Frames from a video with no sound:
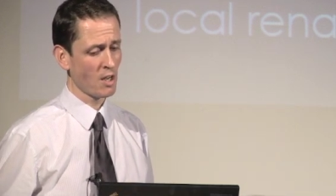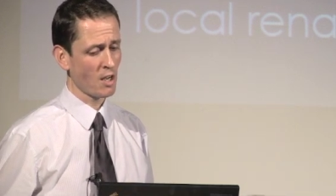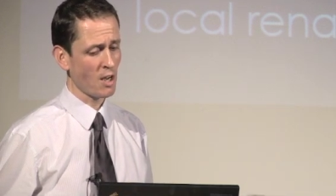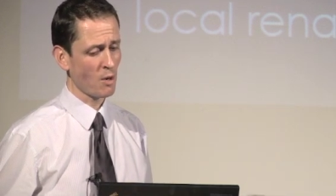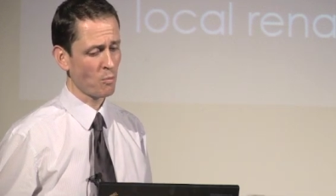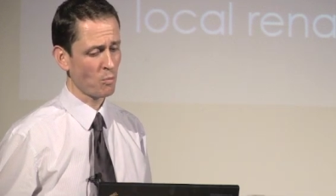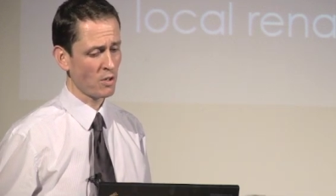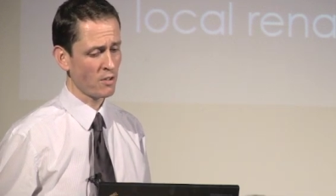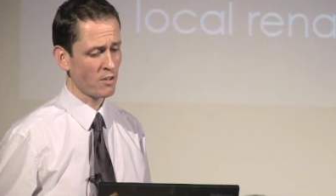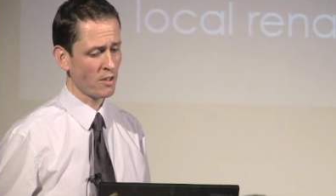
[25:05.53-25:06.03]

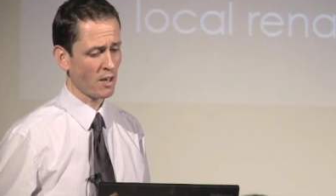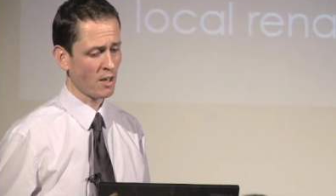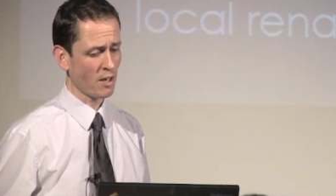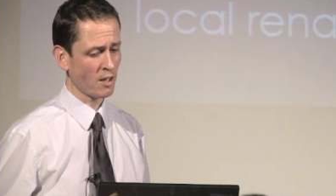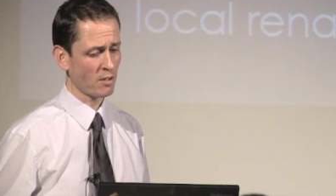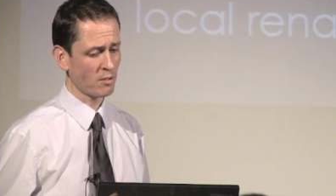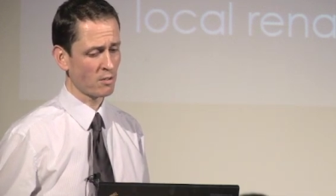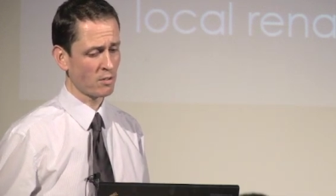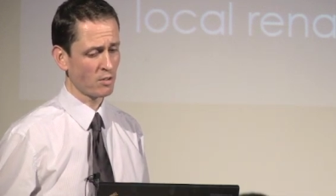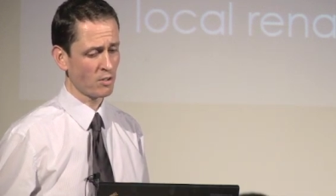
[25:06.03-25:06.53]
and where they
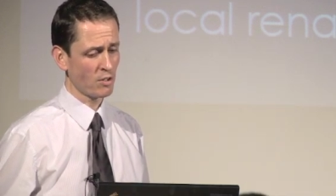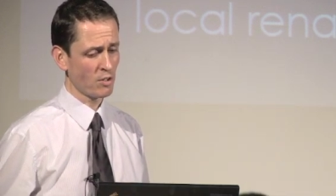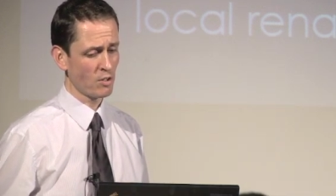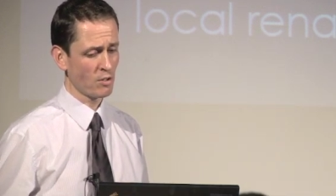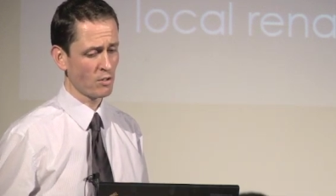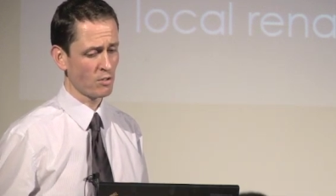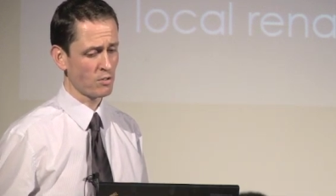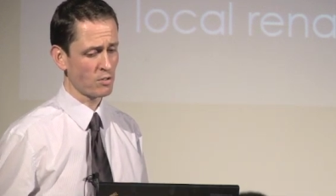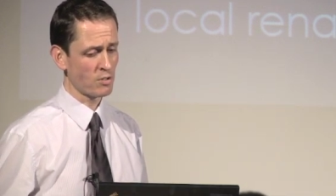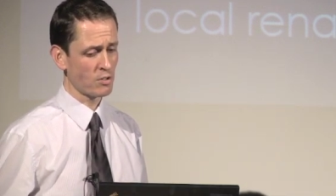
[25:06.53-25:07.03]
are
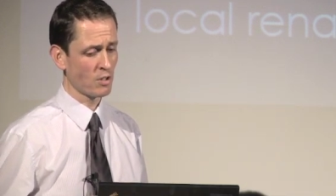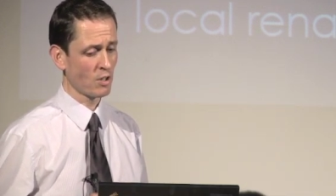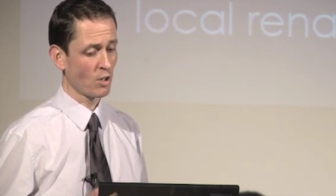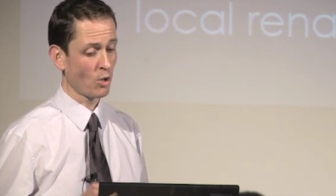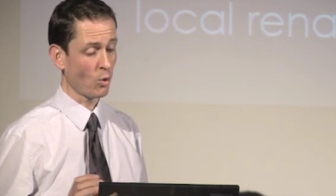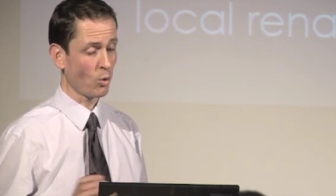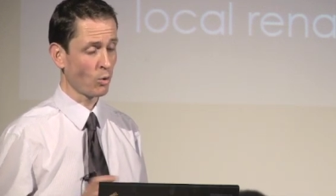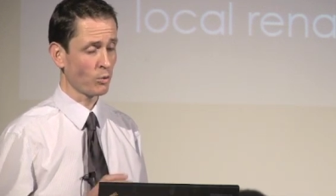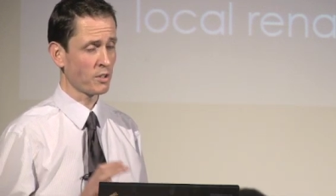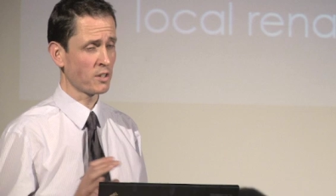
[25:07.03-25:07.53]
used,
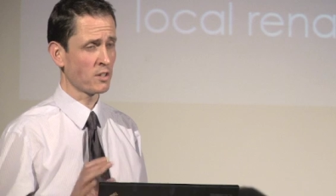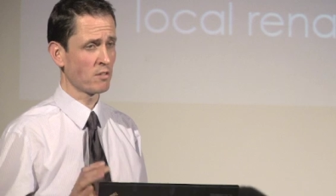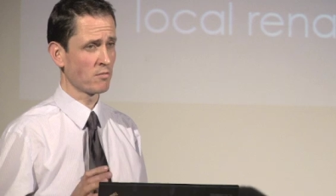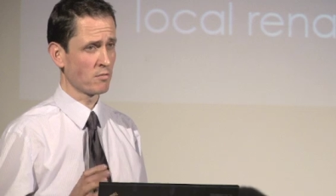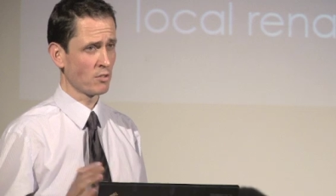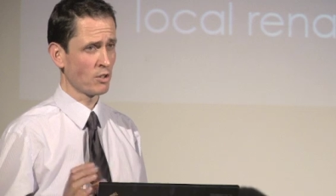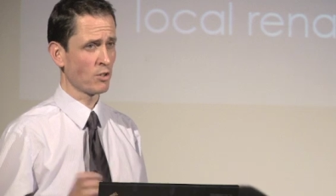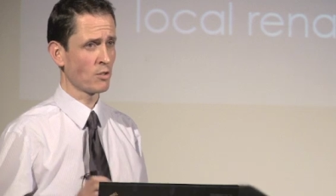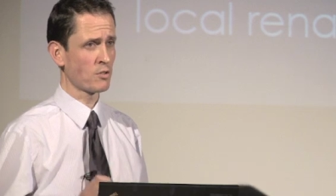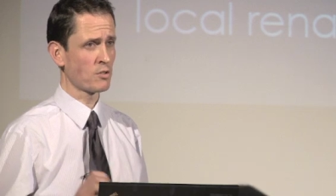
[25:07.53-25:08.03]
only
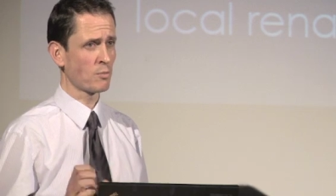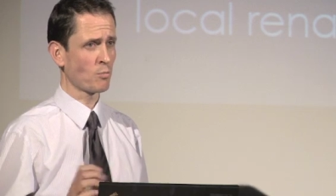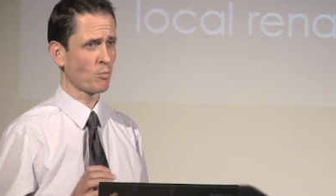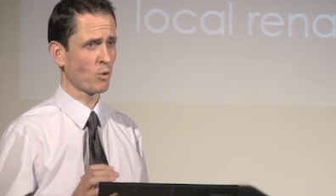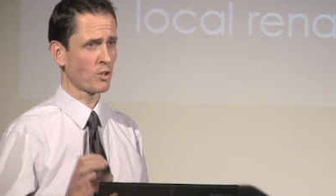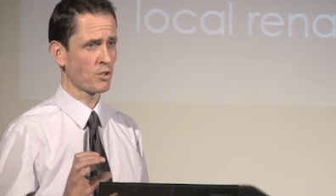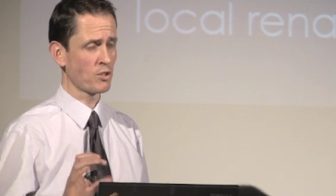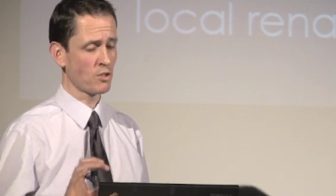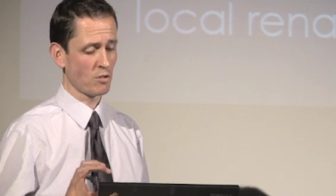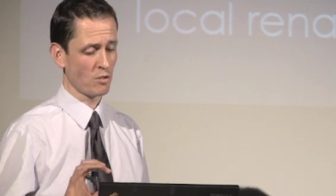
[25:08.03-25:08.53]
use them
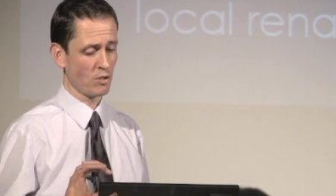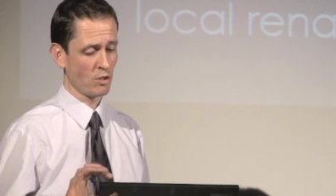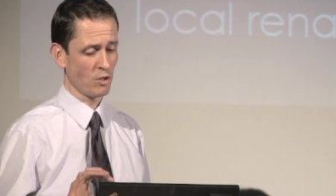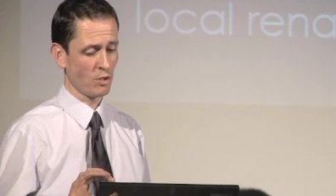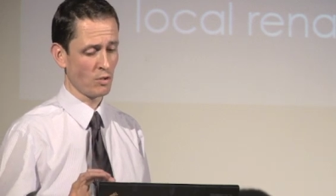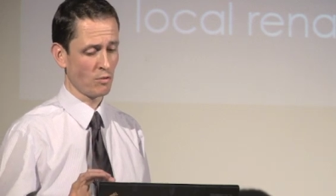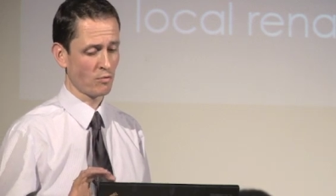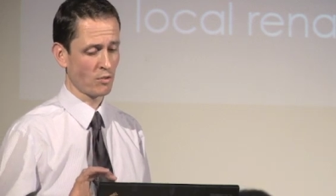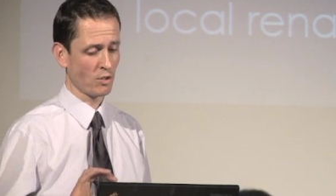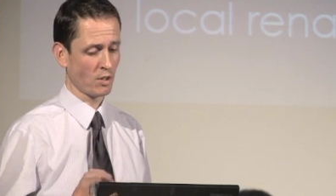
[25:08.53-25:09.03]
once
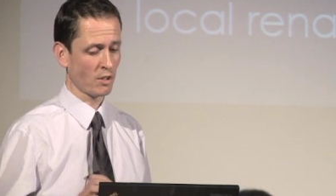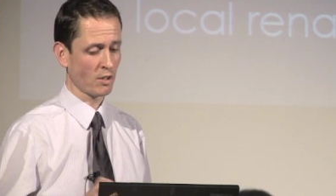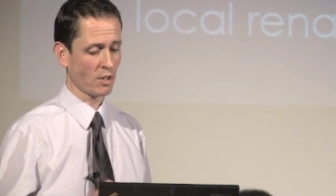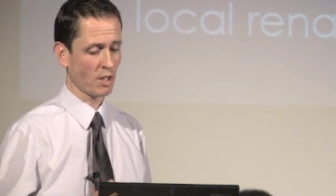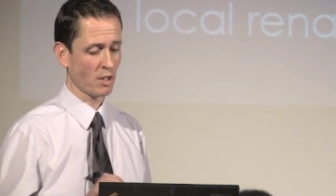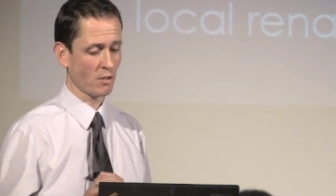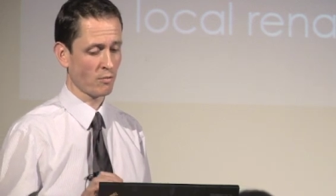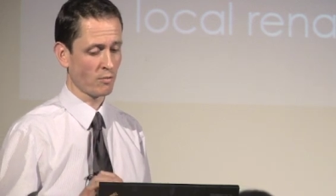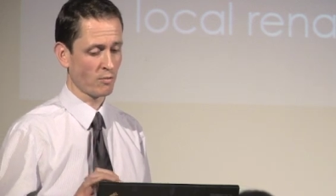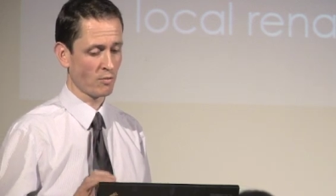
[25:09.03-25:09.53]
you've done a
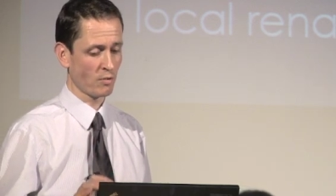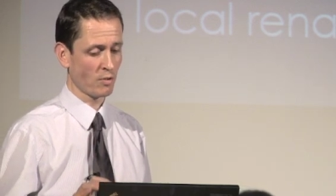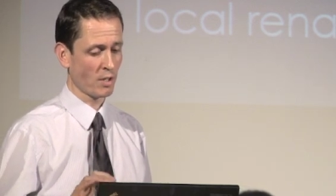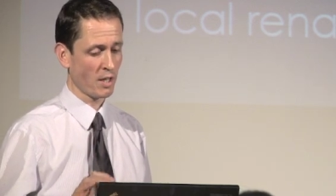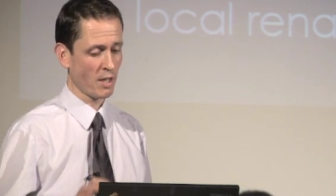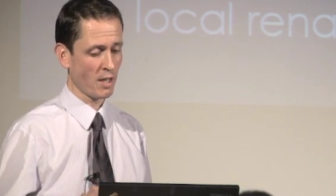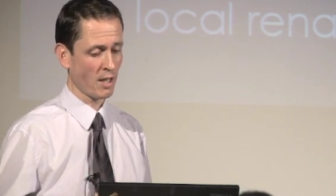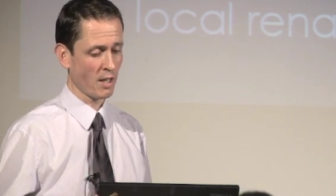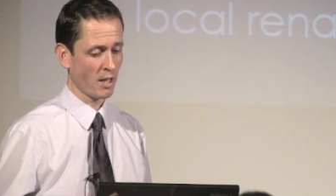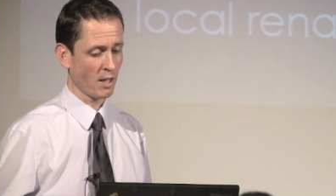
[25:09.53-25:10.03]
kind
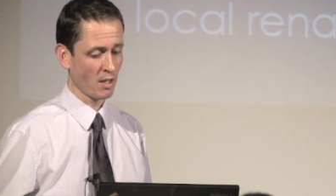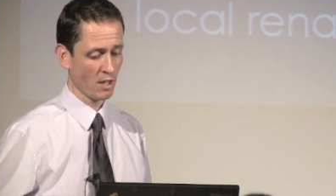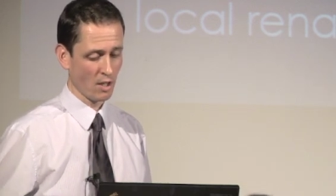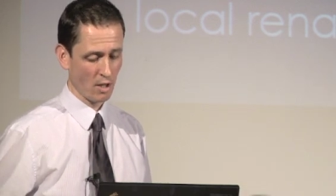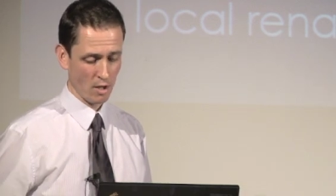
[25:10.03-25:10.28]
of